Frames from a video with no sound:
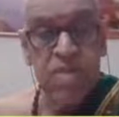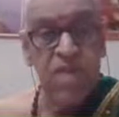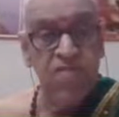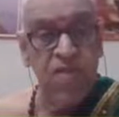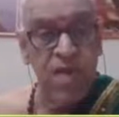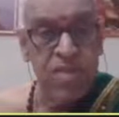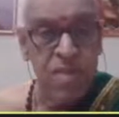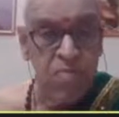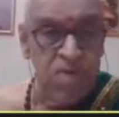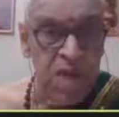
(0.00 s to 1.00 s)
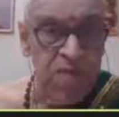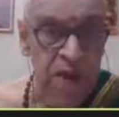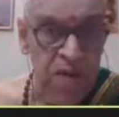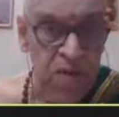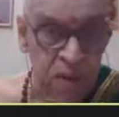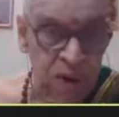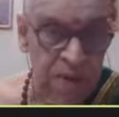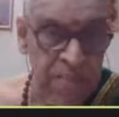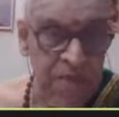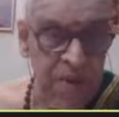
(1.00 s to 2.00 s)
Shiva is subservient to her.
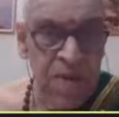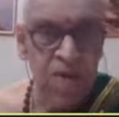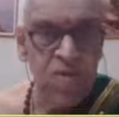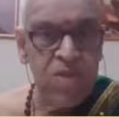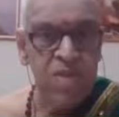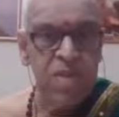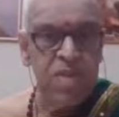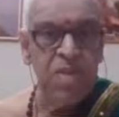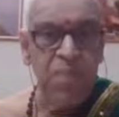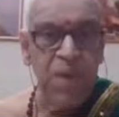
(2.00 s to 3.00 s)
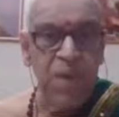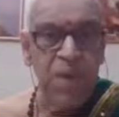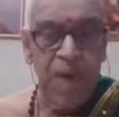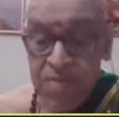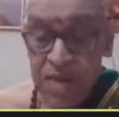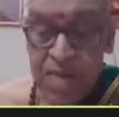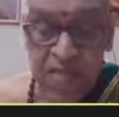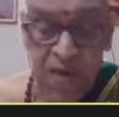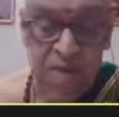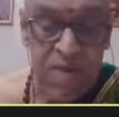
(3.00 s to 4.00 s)
Now this doesn't mean that
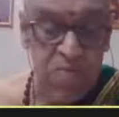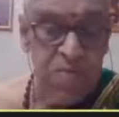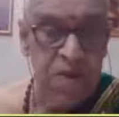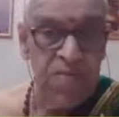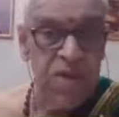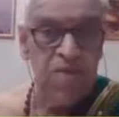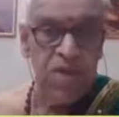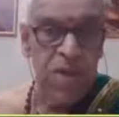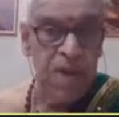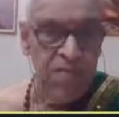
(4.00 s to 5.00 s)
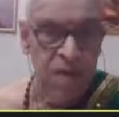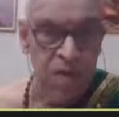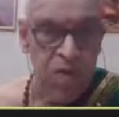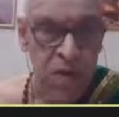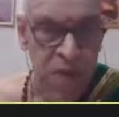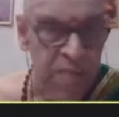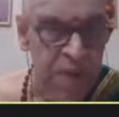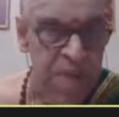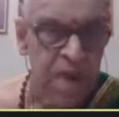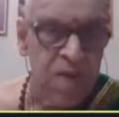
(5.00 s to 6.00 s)
Shiva is subservient to Devi. It only
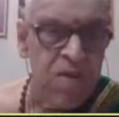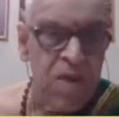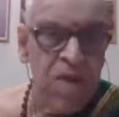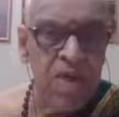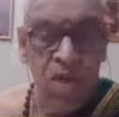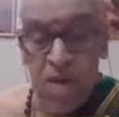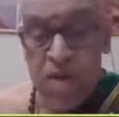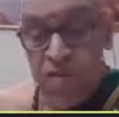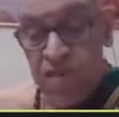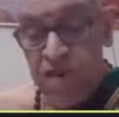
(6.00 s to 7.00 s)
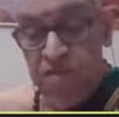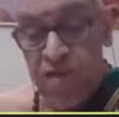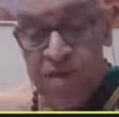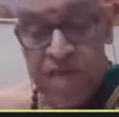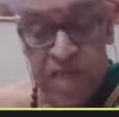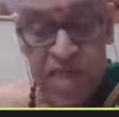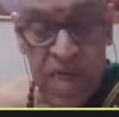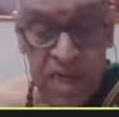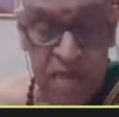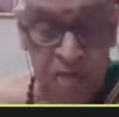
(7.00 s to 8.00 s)
means they are not different from each other. This